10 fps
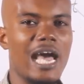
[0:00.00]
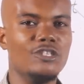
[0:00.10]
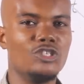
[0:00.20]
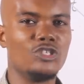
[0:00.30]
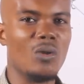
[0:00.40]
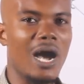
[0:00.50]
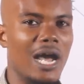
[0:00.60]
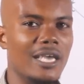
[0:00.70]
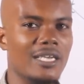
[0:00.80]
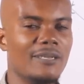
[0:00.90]
I
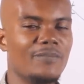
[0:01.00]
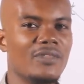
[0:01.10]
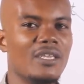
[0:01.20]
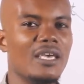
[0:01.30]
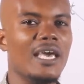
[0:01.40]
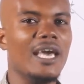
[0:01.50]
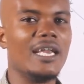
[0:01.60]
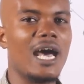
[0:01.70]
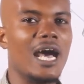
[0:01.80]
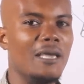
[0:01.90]
try
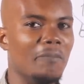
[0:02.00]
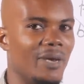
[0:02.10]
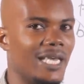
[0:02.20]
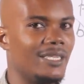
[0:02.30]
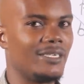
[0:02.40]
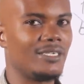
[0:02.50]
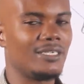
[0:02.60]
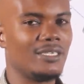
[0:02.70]
and I am better.